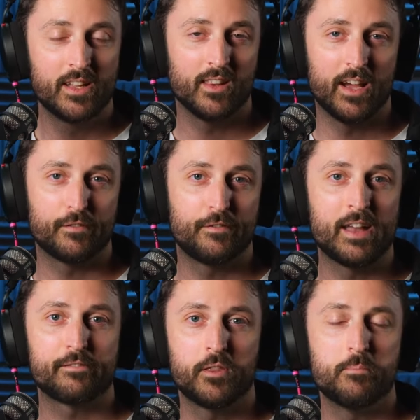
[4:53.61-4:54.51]
like
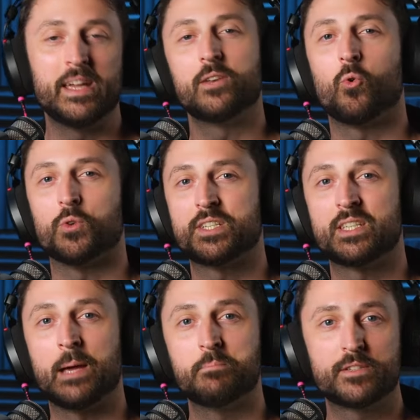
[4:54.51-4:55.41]
fat from the meat or
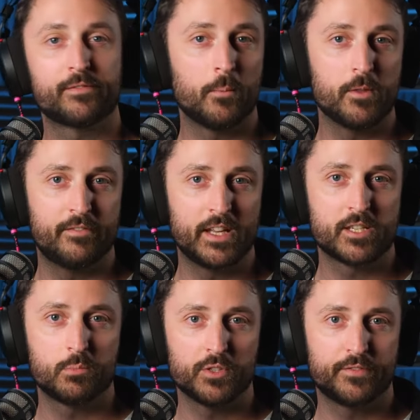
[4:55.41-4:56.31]
stems from the
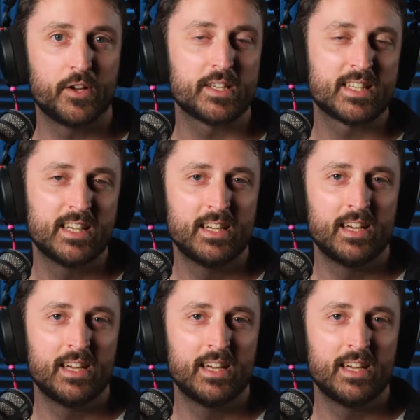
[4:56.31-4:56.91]
vegetables first,